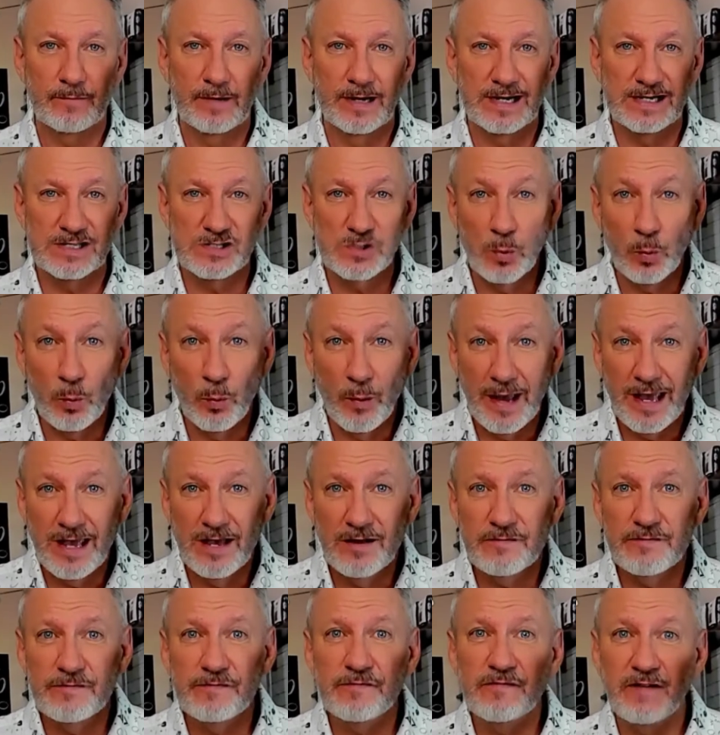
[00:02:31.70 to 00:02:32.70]
Right? It's a way
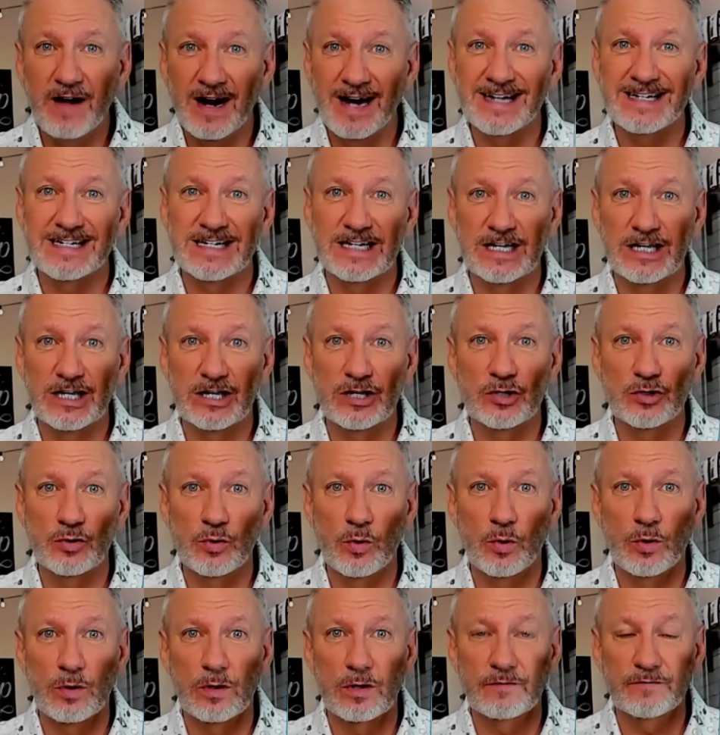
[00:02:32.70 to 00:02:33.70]
of finding
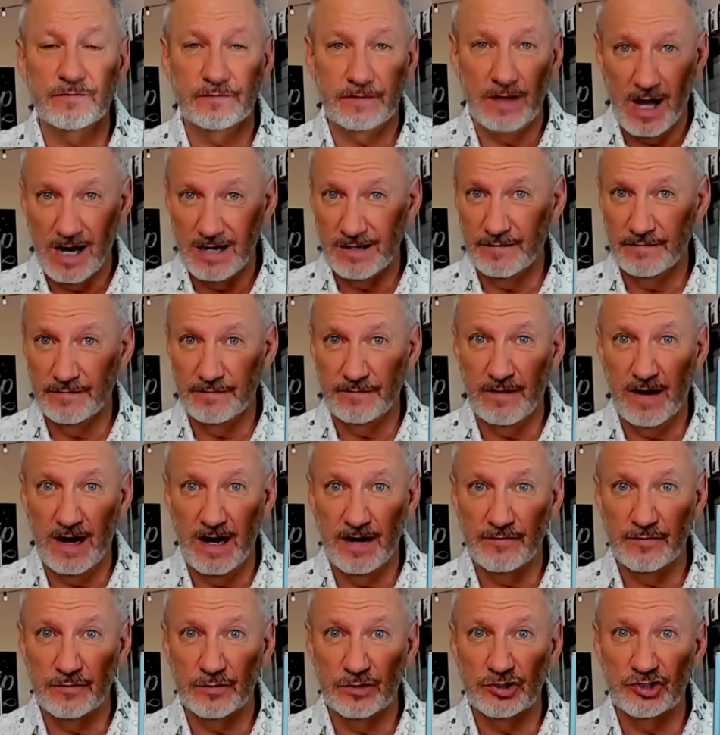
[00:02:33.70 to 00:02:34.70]
your flock of
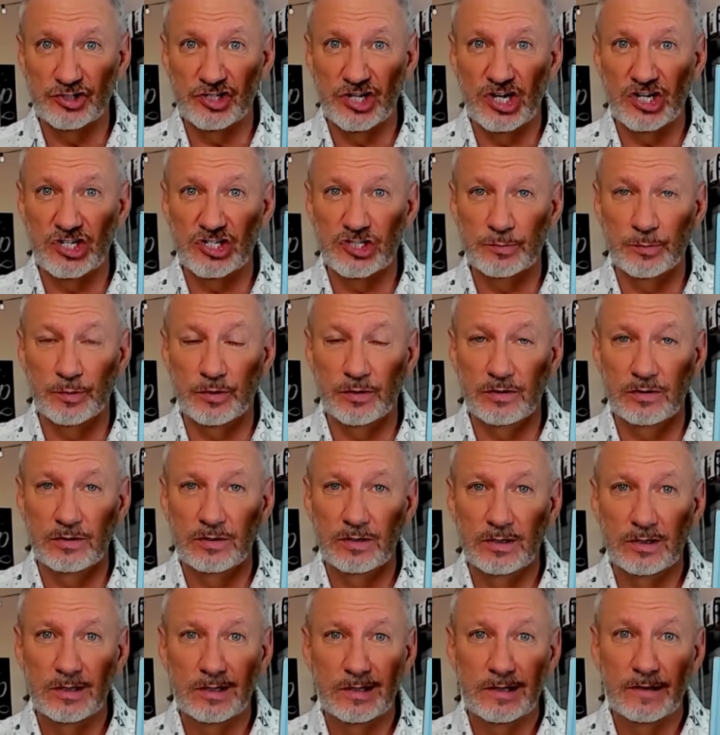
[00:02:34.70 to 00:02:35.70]
five, your unchangeable
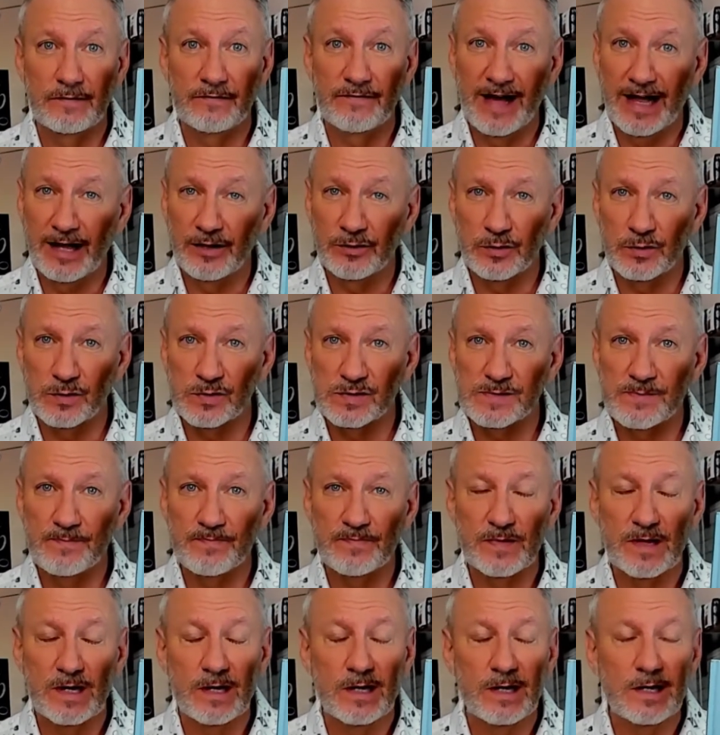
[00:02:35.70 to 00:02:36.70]
values.
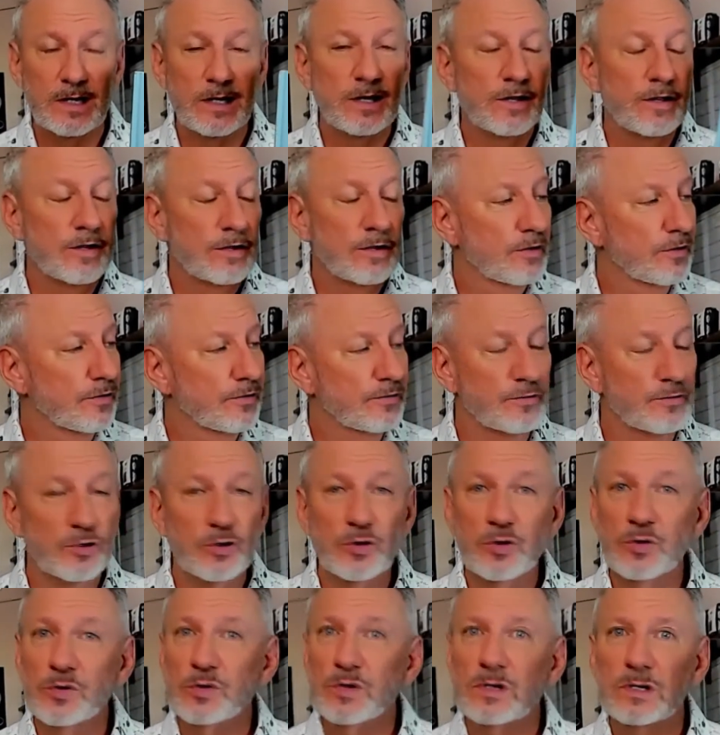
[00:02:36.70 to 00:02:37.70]

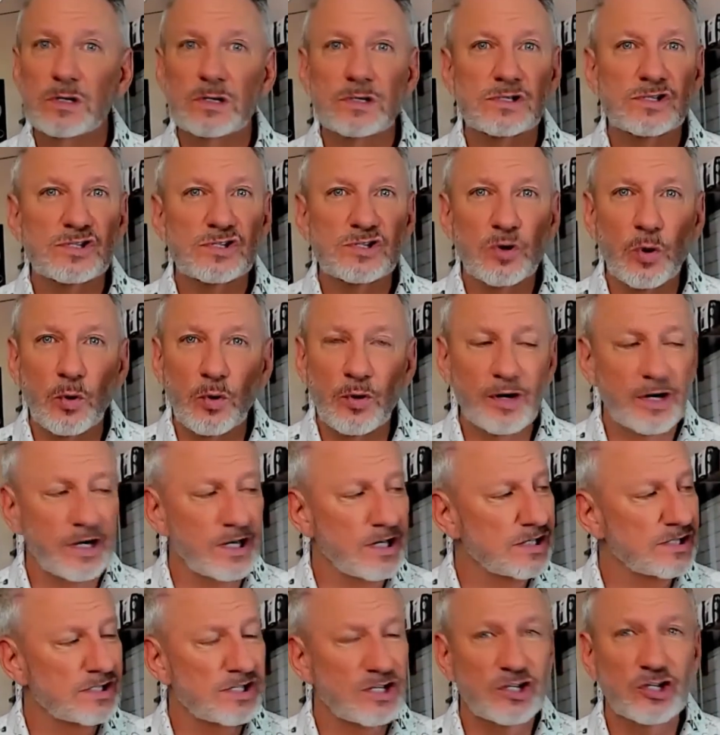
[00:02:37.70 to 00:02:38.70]
Through
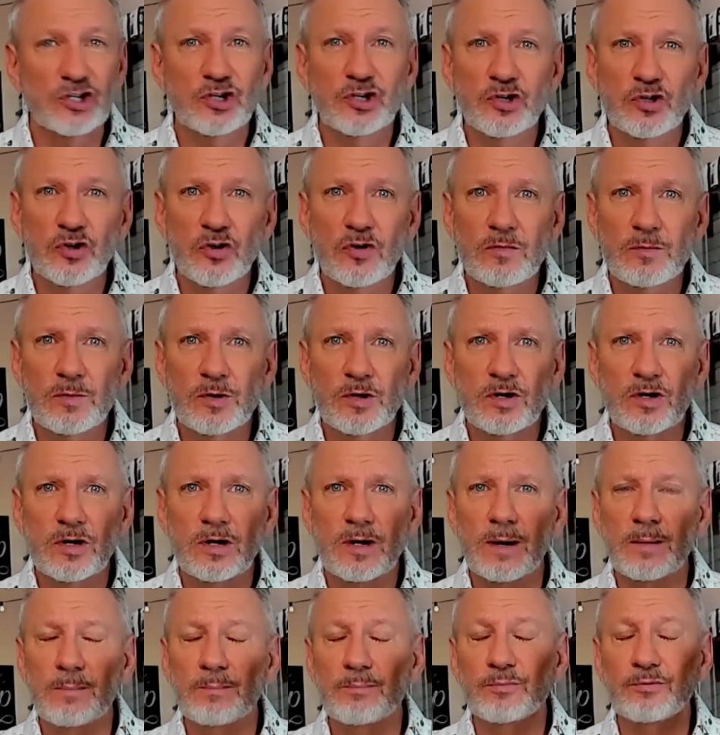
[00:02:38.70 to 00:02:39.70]
stories and
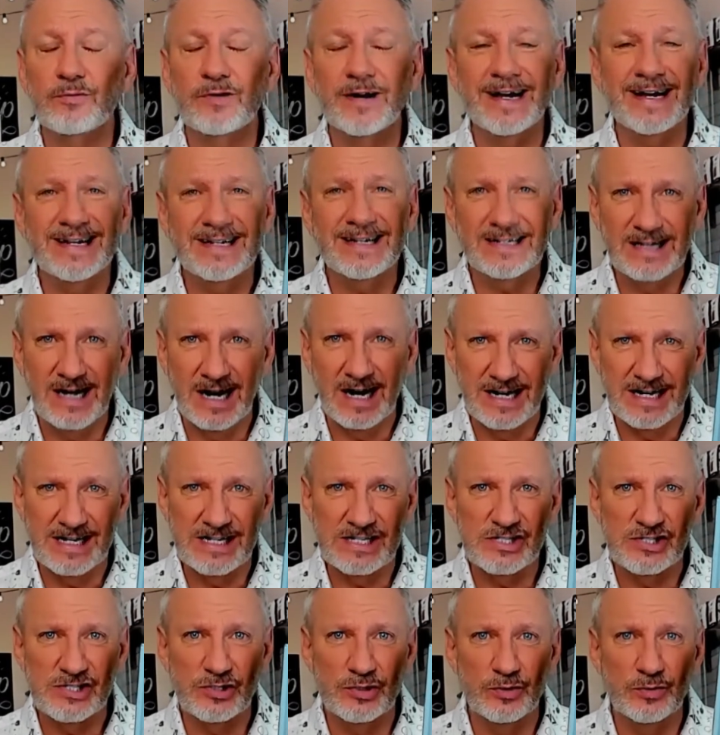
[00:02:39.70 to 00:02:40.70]
humor, Brant
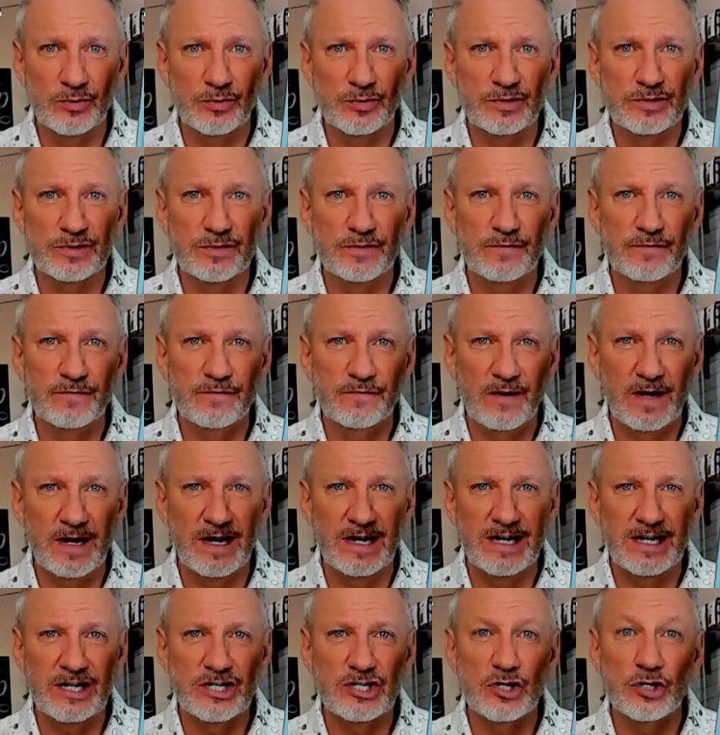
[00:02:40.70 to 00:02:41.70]
guides you to
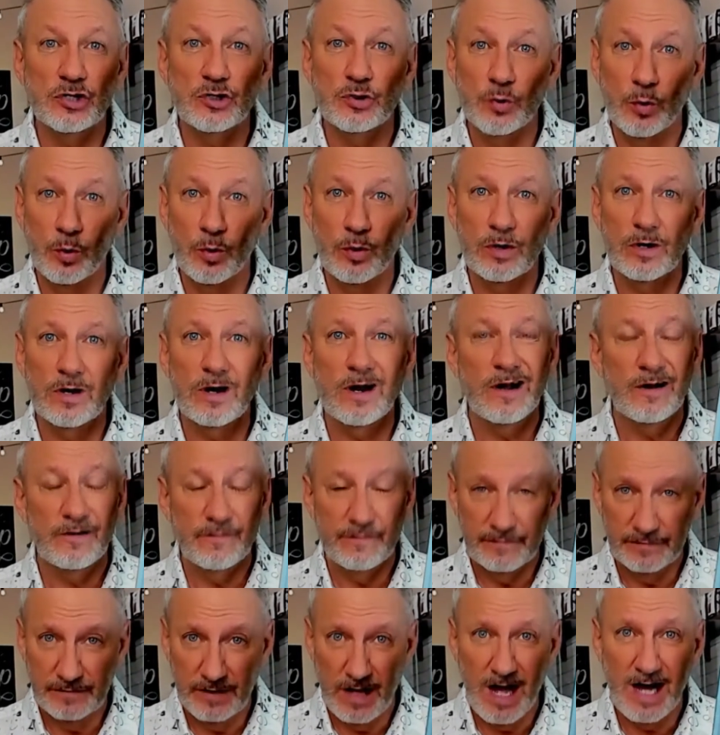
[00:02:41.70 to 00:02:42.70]
find your
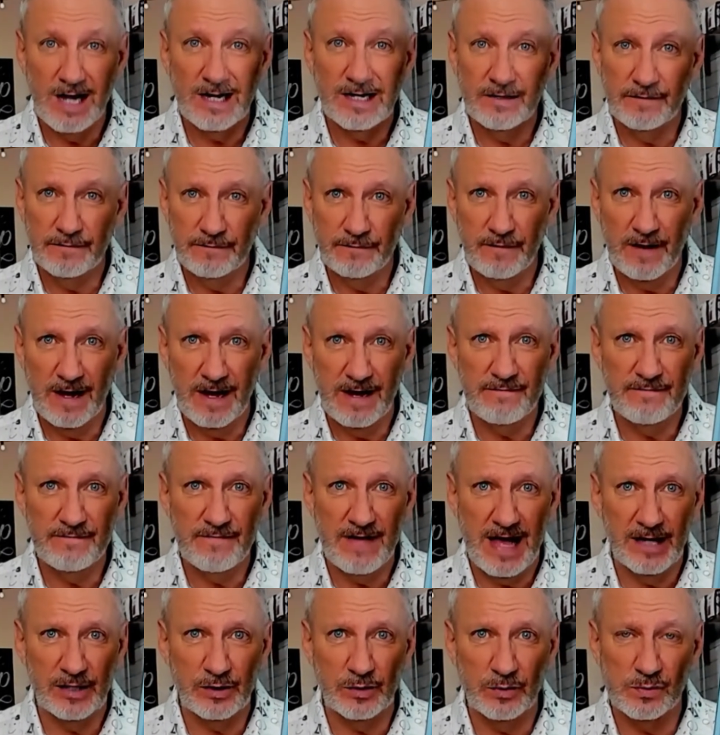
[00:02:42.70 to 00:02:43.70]
flock of five
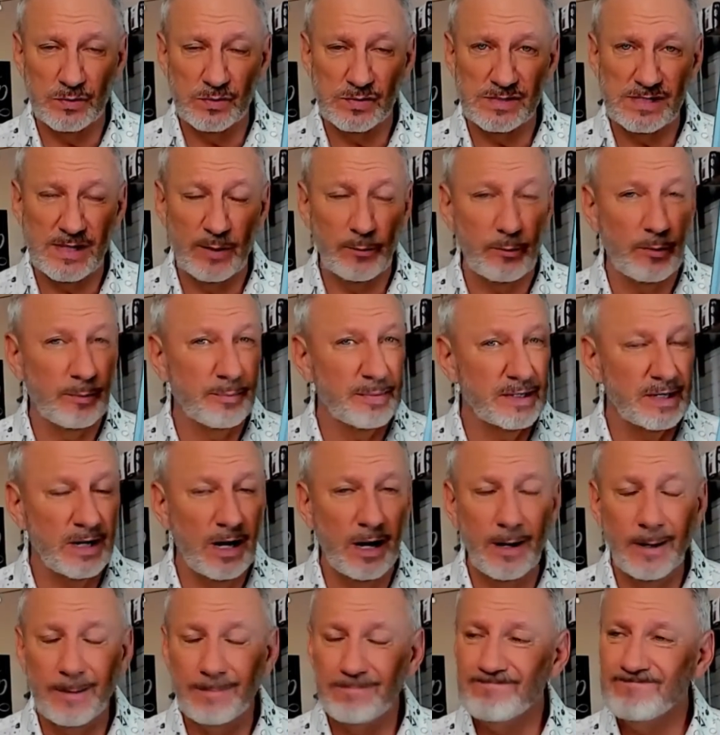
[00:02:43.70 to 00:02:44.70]
values that will
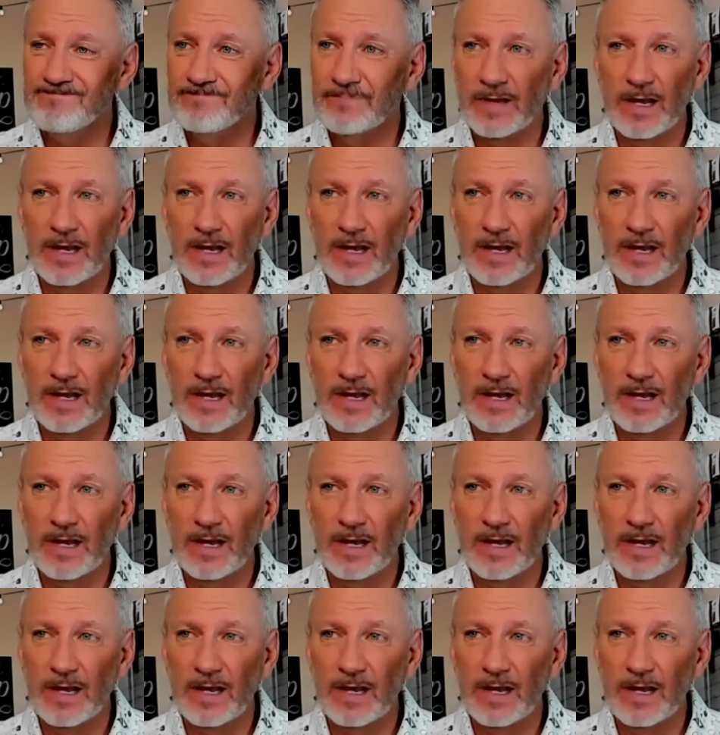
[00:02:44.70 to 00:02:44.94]
become,